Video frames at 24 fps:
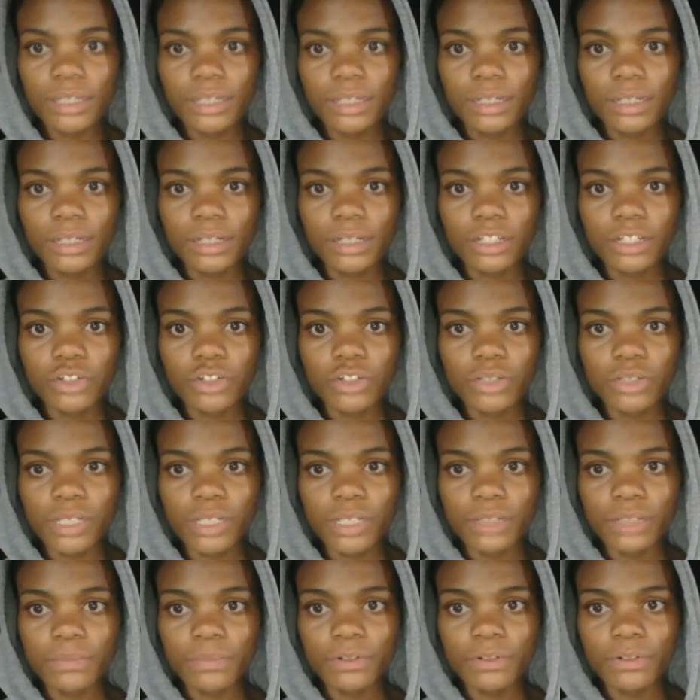and choose this
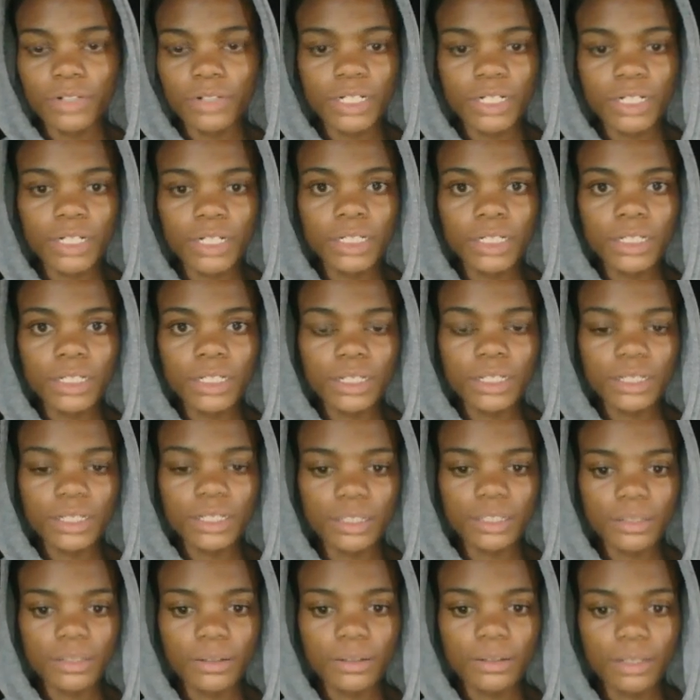project.
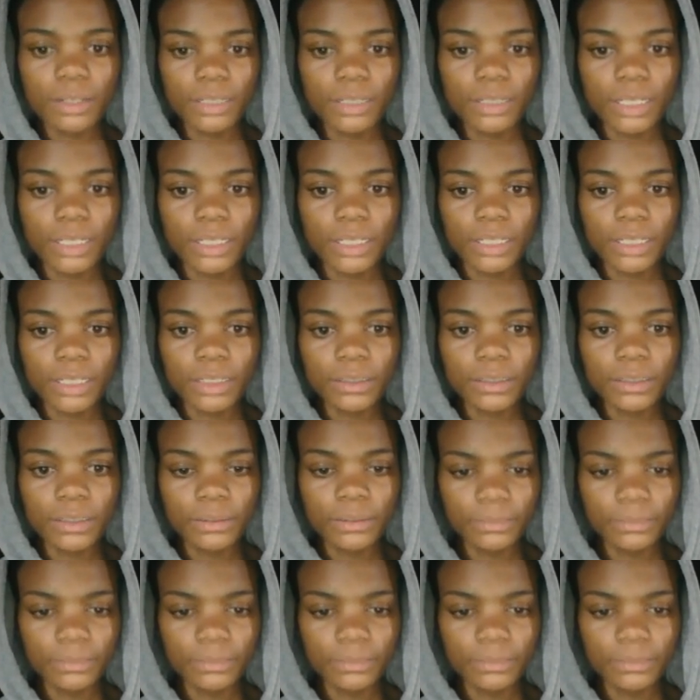Then